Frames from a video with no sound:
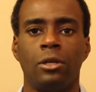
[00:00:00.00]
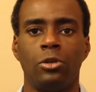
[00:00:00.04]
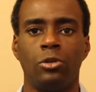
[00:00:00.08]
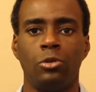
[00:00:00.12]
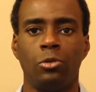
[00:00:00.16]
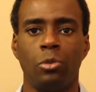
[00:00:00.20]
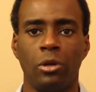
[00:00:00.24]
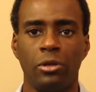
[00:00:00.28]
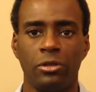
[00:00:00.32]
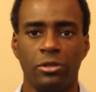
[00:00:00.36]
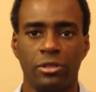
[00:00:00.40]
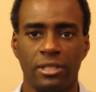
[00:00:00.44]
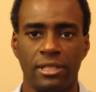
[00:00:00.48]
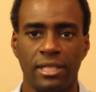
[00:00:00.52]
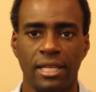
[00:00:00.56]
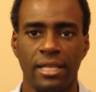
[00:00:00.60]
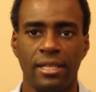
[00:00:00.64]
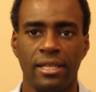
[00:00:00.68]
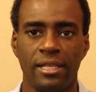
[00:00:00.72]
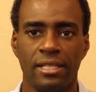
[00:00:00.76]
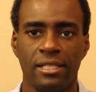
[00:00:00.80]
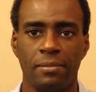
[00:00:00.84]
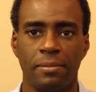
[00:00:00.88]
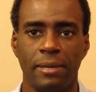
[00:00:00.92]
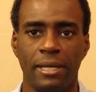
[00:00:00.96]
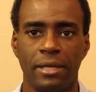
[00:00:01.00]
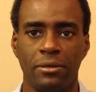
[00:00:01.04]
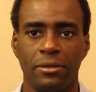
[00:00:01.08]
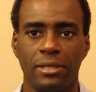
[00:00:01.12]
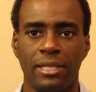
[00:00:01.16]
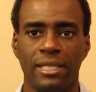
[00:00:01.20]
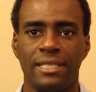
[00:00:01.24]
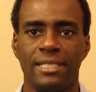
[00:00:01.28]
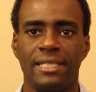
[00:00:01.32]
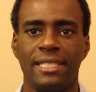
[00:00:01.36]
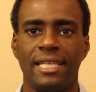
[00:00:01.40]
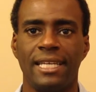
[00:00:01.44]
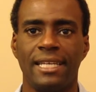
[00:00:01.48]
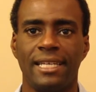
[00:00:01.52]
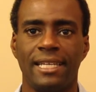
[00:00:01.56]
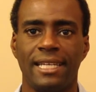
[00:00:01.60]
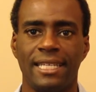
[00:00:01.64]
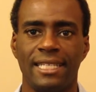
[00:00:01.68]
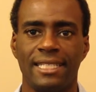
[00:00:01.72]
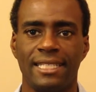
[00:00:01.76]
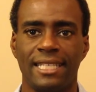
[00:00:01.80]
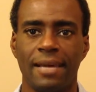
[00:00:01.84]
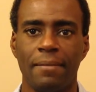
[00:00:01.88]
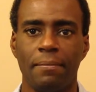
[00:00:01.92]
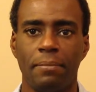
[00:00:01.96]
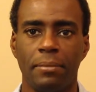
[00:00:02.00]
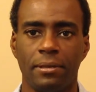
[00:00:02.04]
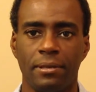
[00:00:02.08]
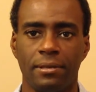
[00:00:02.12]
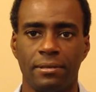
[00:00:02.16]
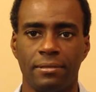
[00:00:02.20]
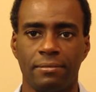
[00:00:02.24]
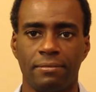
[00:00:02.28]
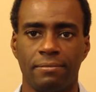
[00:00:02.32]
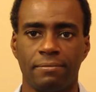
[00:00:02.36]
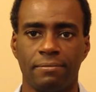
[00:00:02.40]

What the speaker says: To understand this better, let's take an example.